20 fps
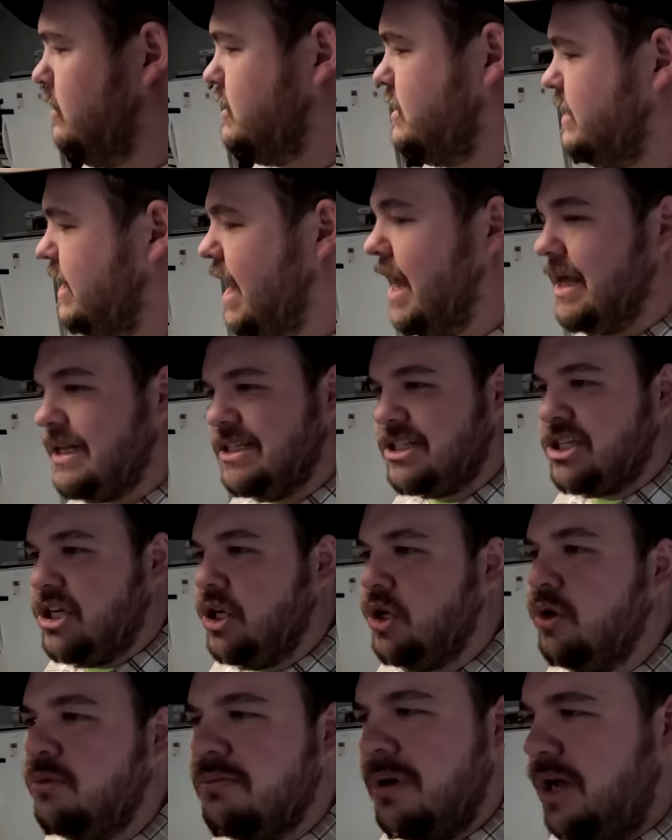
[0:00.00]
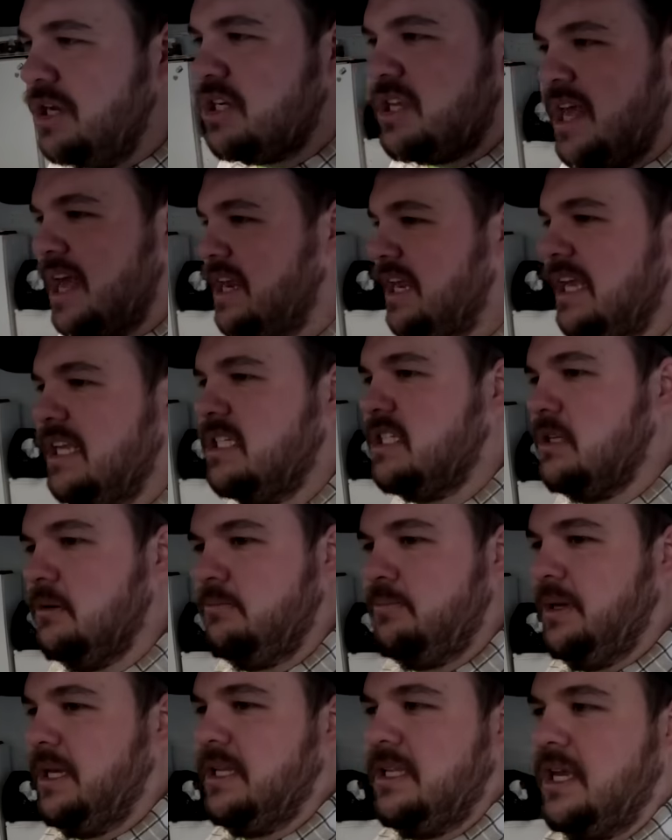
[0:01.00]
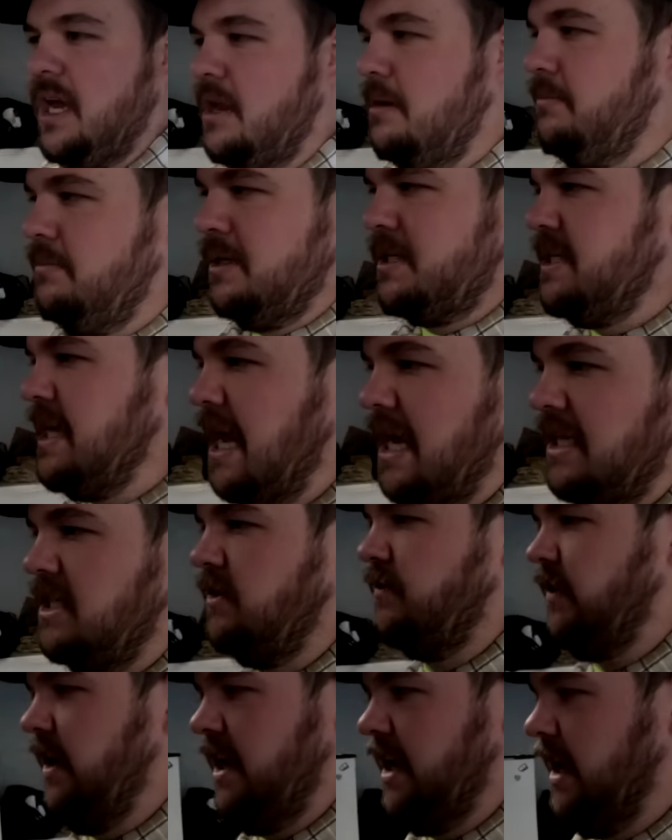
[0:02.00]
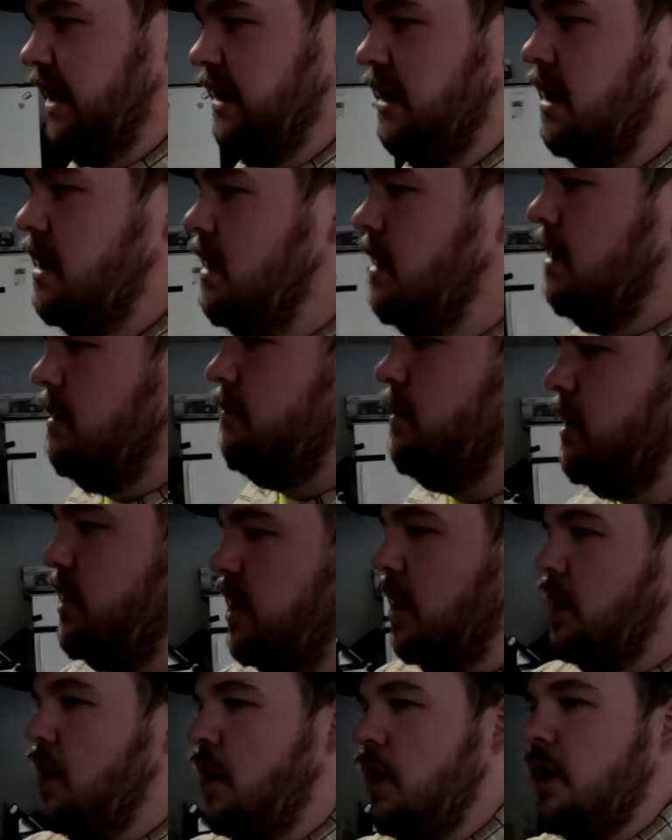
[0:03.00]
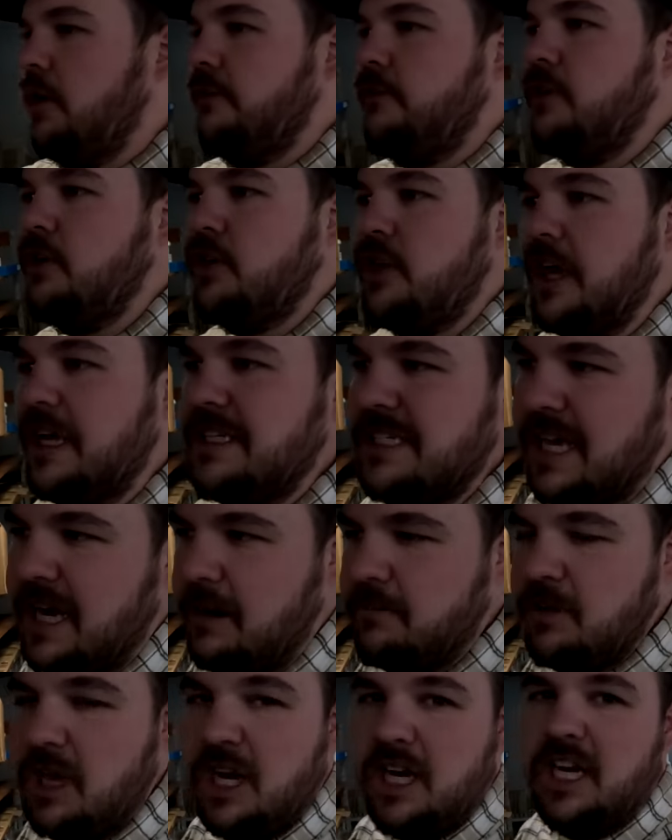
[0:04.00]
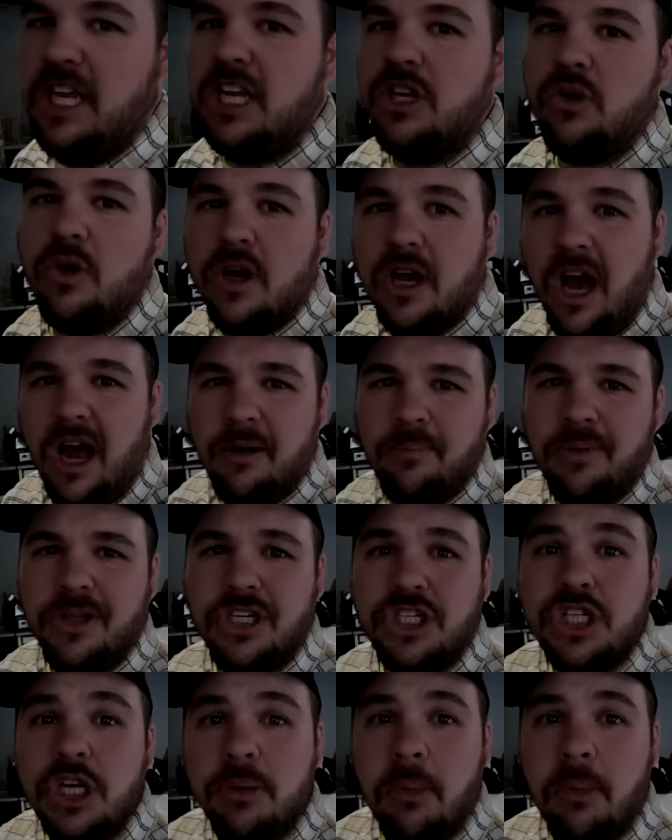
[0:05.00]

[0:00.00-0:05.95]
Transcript: there's not too much that needs to be done besides feeding, but there are a few things that I'm gonna need to accomplish